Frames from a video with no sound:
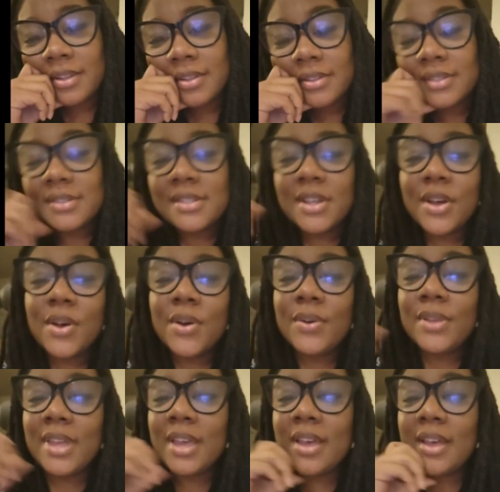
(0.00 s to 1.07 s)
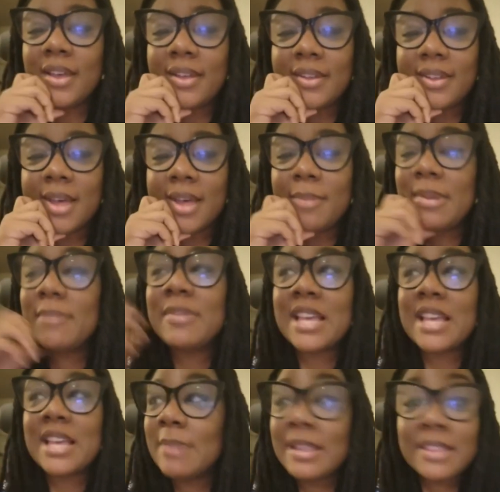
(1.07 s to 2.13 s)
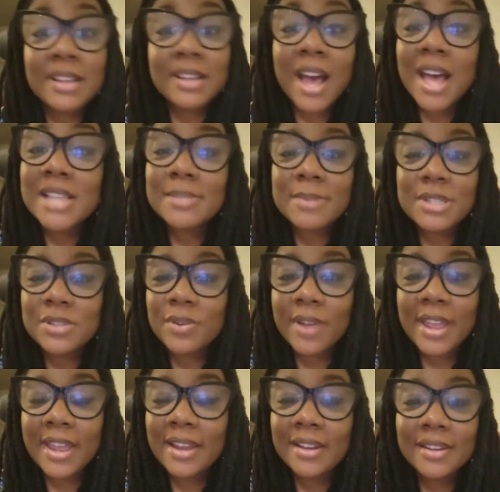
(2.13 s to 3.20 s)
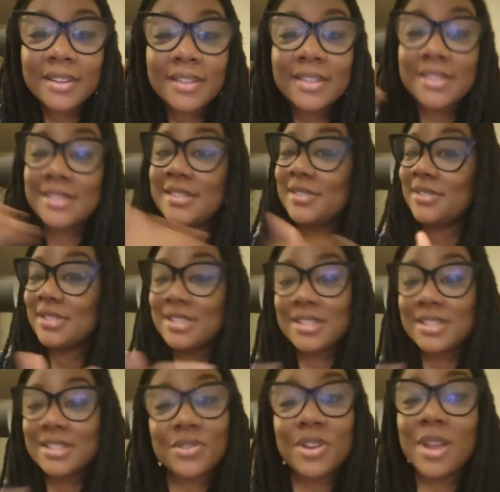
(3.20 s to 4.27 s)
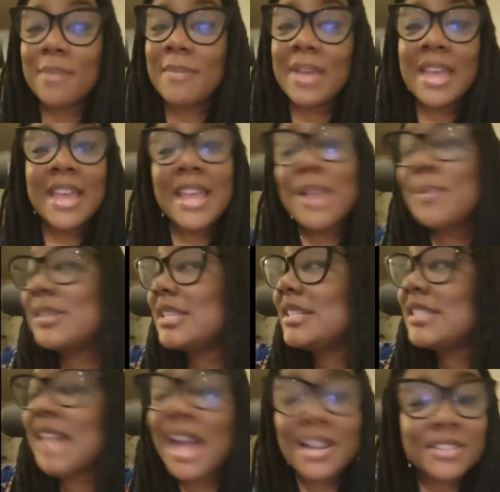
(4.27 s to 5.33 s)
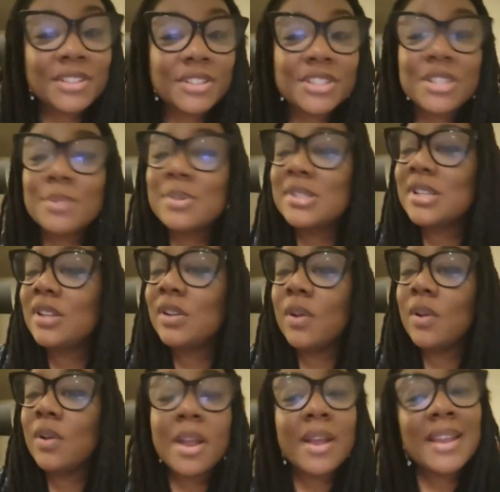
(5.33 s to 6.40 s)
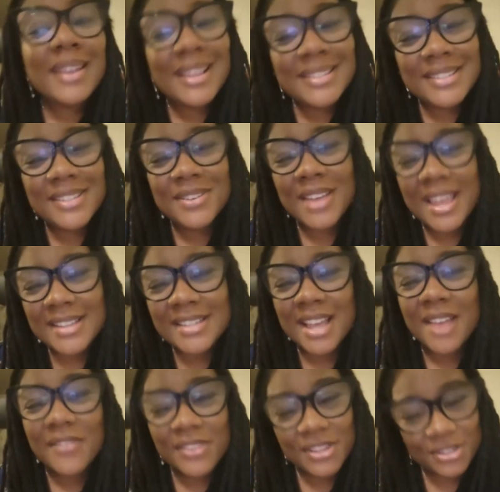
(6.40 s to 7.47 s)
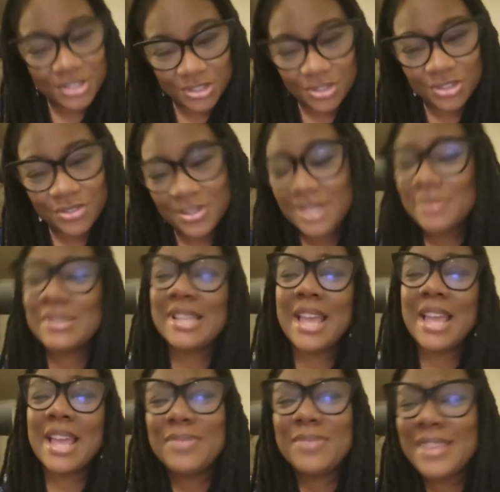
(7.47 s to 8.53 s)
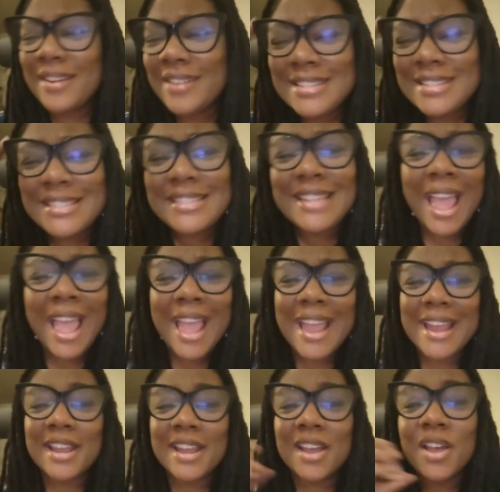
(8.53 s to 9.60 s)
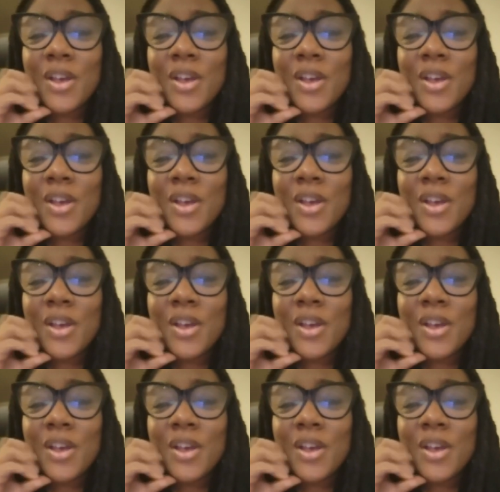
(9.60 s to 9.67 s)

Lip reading: So, yeah. I mean, that's what make the Cosbys great. Because it was a story of, he was a doctor, she was a lawyer, and they still had time for their children. It was like, they're insane.